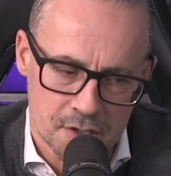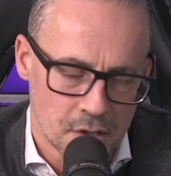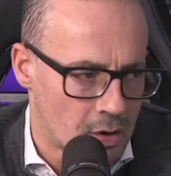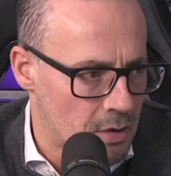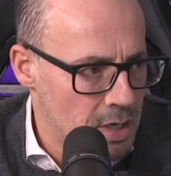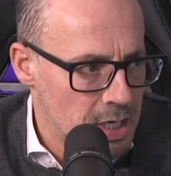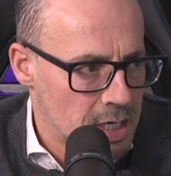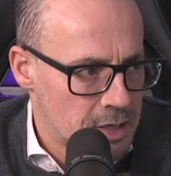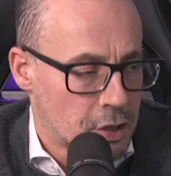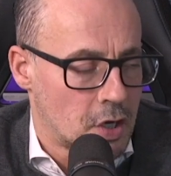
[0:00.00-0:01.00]
It's not.
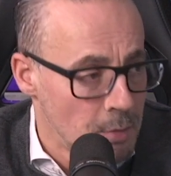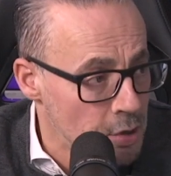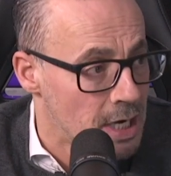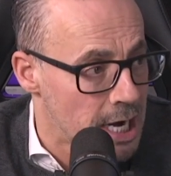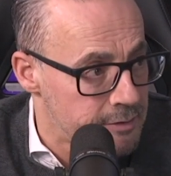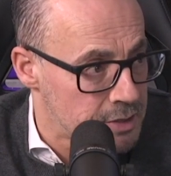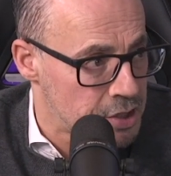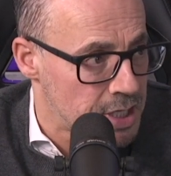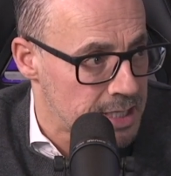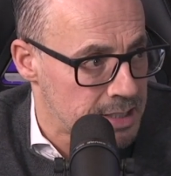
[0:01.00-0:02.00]
The communal
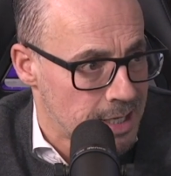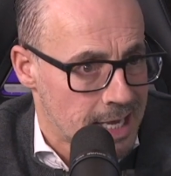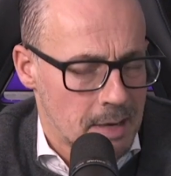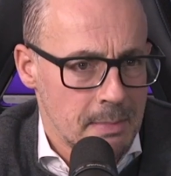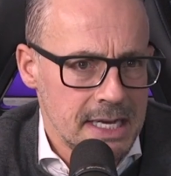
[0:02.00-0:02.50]
areas are shared, and